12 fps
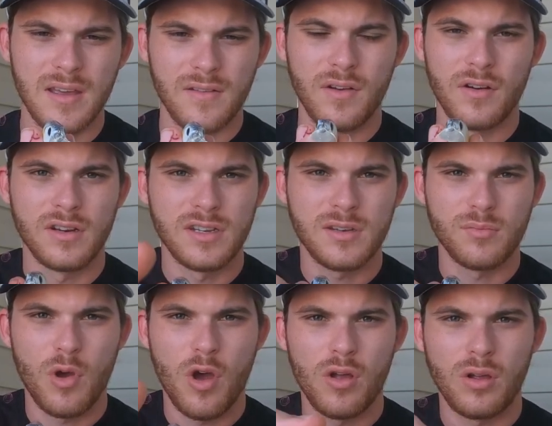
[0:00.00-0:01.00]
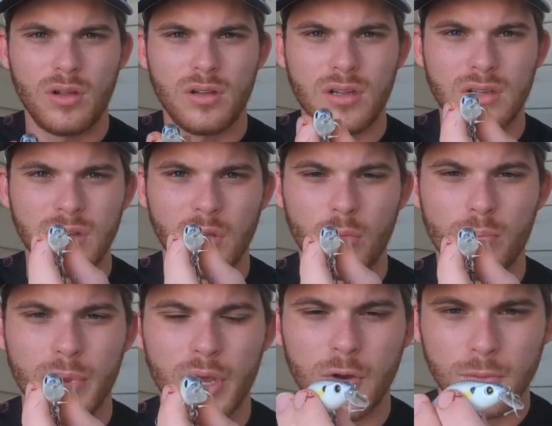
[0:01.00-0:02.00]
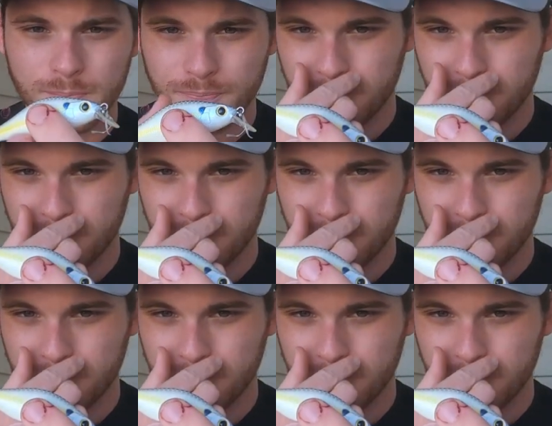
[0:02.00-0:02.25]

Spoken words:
Very small little bill.